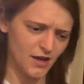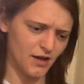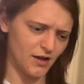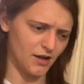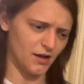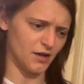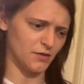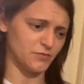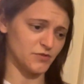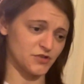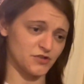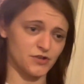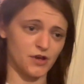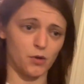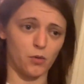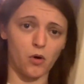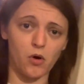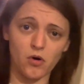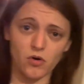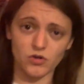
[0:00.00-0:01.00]
Um, there's
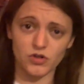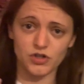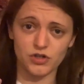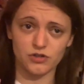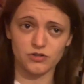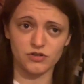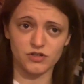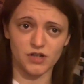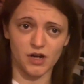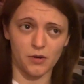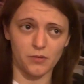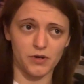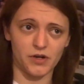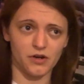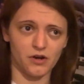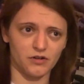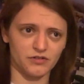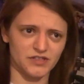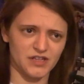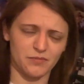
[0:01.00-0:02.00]
no auctions
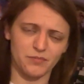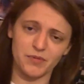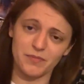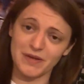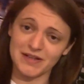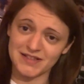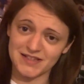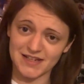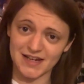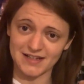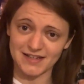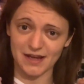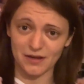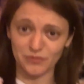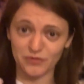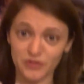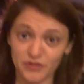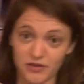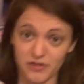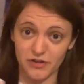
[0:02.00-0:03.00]
going on, so I've been meaning to get
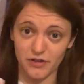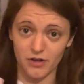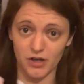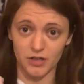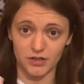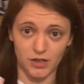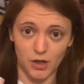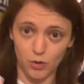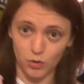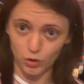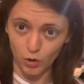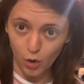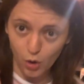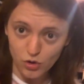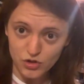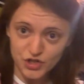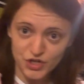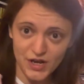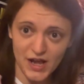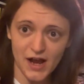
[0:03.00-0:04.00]
down to the local
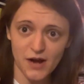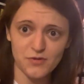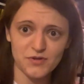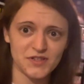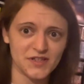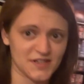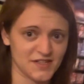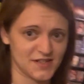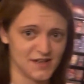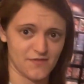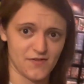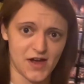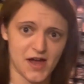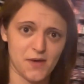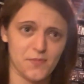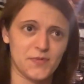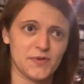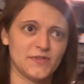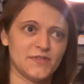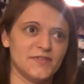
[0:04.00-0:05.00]
auction house, that's never
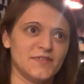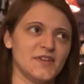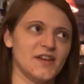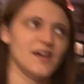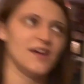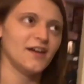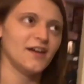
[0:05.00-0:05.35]
happened